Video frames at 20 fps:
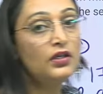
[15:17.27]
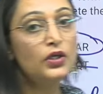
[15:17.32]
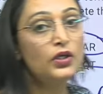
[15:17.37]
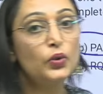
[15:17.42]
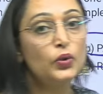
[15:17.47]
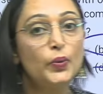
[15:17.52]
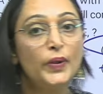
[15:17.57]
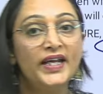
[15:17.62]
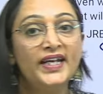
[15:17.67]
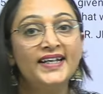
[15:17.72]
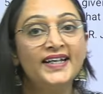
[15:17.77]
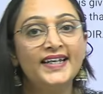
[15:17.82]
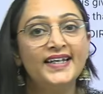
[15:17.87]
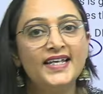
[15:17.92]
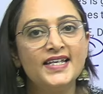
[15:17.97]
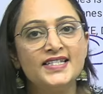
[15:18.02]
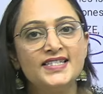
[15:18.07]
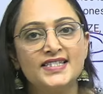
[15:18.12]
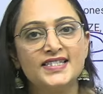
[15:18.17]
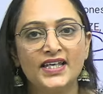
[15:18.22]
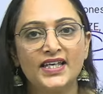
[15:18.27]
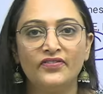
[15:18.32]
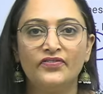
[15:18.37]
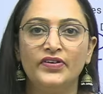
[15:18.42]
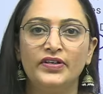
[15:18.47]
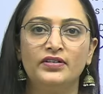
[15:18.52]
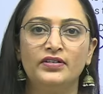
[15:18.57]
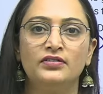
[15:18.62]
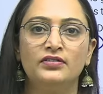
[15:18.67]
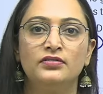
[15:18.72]

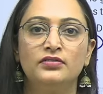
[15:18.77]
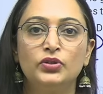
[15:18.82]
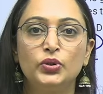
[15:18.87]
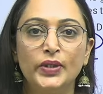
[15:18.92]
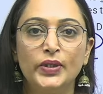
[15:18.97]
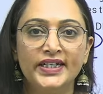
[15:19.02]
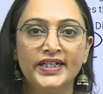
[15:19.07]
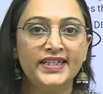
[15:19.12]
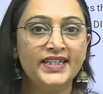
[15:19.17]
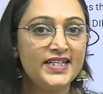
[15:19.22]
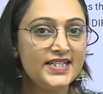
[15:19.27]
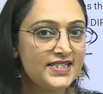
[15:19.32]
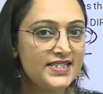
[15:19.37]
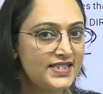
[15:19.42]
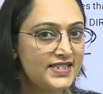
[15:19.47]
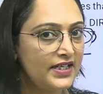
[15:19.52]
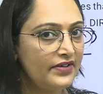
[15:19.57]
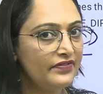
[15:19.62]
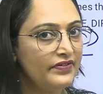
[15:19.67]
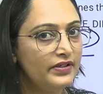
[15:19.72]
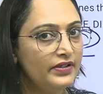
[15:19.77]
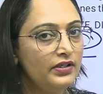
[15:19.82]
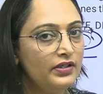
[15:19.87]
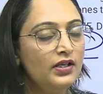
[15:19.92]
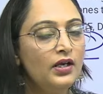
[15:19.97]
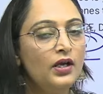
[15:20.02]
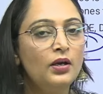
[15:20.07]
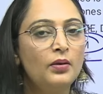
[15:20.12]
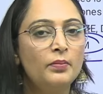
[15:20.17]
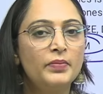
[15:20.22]
27, 27,
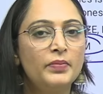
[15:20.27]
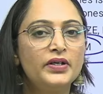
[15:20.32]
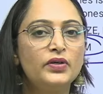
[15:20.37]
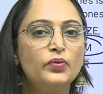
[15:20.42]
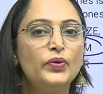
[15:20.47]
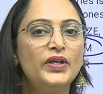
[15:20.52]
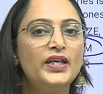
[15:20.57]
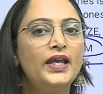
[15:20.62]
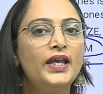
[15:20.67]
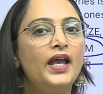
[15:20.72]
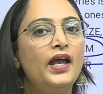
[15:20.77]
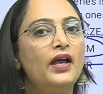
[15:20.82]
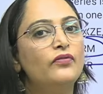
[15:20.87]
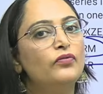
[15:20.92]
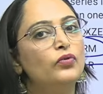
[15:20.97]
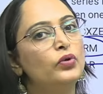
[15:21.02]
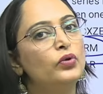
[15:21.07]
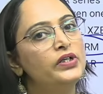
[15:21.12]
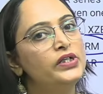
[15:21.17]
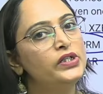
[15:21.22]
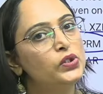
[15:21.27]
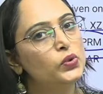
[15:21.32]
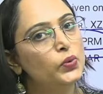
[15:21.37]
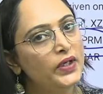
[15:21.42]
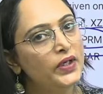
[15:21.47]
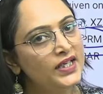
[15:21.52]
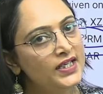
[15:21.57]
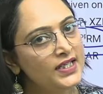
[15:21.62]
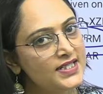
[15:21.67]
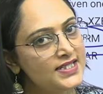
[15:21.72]
but we have only
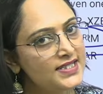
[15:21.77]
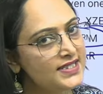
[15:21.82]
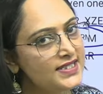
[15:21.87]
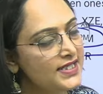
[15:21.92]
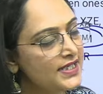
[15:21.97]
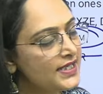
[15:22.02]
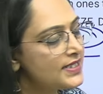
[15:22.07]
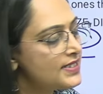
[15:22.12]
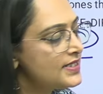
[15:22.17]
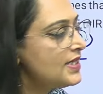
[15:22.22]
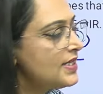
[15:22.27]
26.